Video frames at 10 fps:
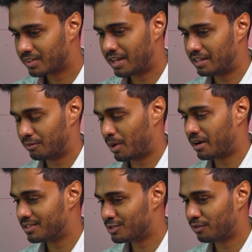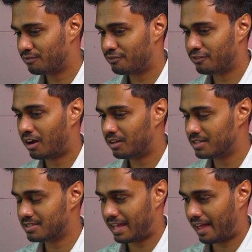awareness of
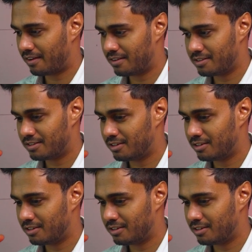colors and